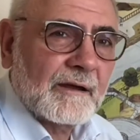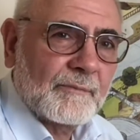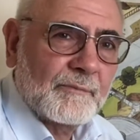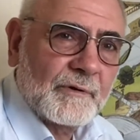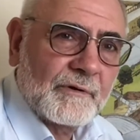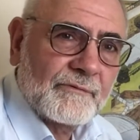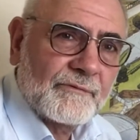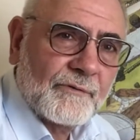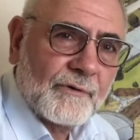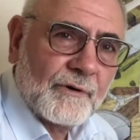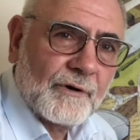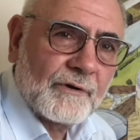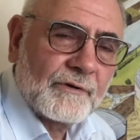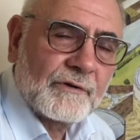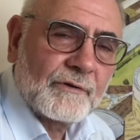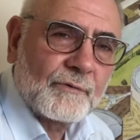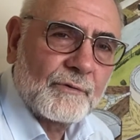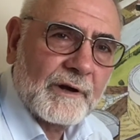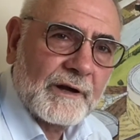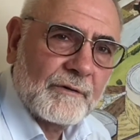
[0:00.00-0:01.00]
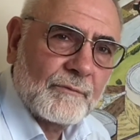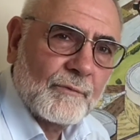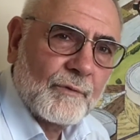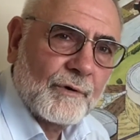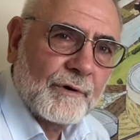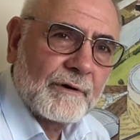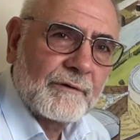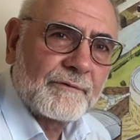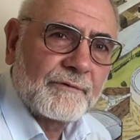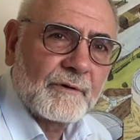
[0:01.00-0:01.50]
Before the
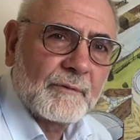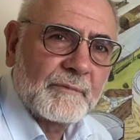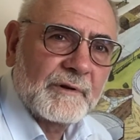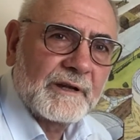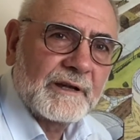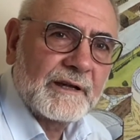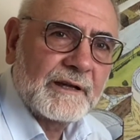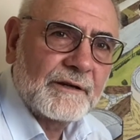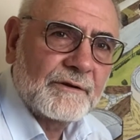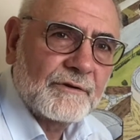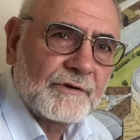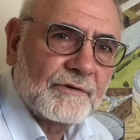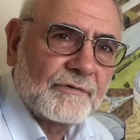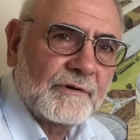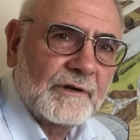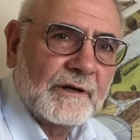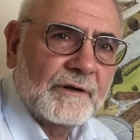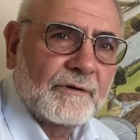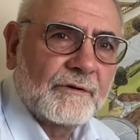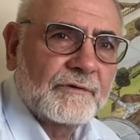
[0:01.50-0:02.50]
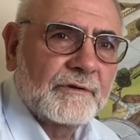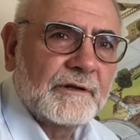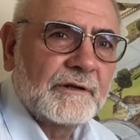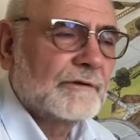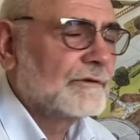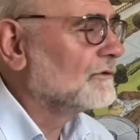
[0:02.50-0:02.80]
rainwater from an industry goes into